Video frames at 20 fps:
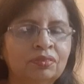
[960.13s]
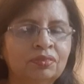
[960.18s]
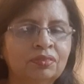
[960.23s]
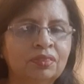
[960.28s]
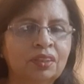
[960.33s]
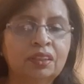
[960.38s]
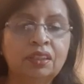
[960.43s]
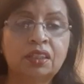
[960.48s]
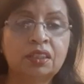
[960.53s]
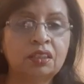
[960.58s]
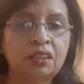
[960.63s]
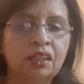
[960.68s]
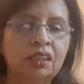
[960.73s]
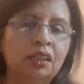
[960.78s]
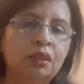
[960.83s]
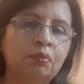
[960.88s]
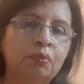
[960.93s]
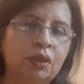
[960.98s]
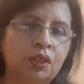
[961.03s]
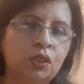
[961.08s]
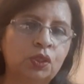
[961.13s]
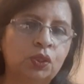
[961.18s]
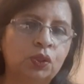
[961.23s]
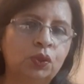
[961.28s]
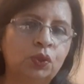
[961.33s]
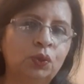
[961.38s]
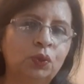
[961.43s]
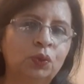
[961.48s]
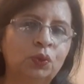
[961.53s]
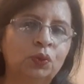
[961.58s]
And there's nothing much to
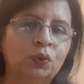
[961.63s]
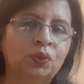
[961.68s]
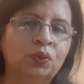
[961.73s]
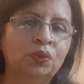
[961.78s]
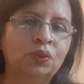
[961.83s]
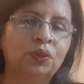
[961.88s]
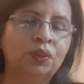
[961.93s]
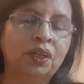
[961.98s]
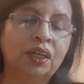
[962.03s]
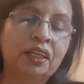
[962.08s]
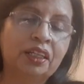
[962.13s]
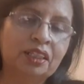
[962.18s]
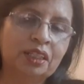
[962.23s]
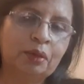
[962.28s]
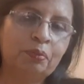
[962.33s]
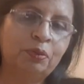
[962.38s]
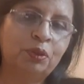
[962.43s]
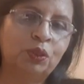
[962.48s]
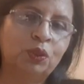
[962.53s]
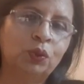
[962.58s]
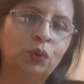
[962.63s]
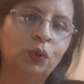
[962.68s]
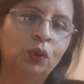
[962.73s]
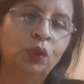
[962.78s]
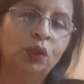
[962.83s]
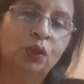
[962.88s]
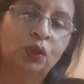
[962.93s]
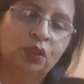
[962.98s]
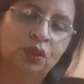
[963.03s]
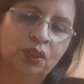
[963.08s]
do except to
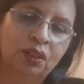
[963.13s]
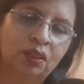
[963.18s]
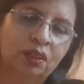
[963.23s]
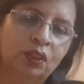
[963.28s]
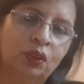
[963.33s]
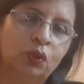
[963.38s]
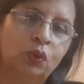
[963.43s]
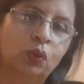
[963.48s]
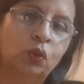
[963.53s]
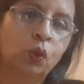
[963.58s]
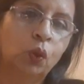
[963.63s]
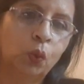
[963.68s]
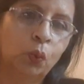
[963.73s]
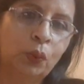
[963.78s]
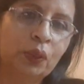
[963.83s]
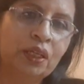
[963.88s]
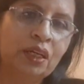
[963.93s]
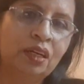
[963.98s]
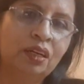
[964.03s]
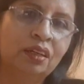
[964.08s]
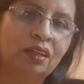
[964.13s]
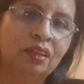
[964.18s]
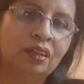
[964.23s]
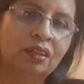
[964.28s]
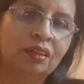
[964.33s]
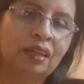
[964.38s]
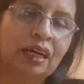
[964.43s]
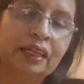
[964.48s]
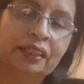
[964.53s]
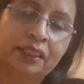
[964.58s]
go within
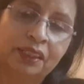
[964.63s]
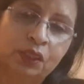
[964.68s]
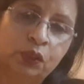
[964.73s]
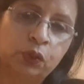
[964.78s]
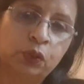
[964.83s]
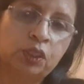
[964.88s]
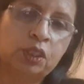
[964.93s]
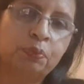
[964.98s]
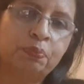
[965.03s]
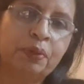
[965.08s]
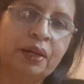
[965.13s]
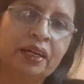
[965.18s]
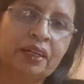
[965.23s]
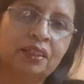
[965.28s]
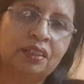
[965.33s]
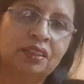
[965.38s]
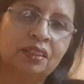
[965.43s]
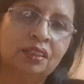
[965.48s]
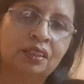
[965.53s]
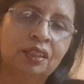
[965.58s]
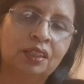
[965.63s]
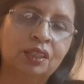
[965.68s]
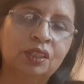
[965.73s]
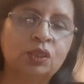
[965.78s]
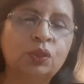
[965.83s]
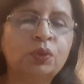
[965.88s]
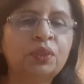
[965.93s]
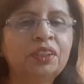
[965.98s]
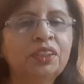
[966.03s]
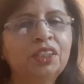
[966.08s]
and introspect.
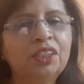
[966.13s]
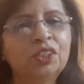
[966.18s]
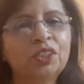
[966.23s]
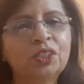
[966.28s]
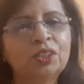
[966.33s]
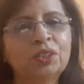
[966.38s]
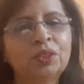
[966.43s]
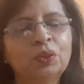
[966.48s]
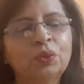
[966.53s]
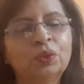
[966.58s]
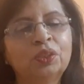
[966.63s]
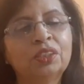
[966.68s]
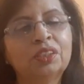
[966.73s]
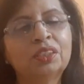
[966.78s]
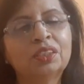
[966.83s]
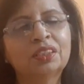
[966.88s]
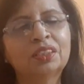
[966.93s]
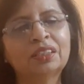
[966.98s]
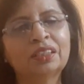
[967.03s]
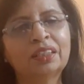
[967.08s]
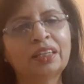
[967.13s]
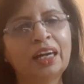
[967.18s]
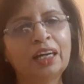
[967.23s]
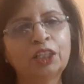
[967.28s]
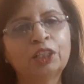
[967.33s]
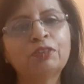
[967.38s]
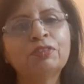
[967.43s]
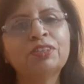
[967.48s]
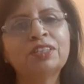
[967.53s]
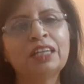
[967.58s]
So it teaches you, it's
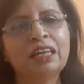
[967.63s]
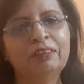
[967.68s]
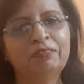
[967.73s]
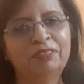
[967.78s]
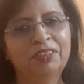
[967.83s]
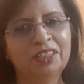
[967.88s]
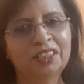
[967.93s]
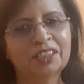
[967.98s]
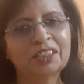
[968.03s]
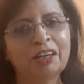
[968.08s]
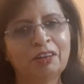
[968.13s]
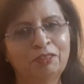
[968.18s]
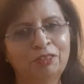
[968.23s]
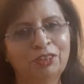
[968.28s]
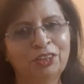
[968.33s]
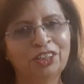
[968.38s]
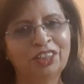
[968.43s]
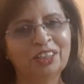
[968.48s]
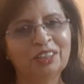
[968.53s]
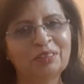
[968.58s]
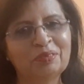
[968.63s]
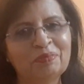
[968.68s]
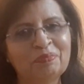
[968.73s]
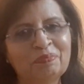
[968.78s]
kind of self-discovery.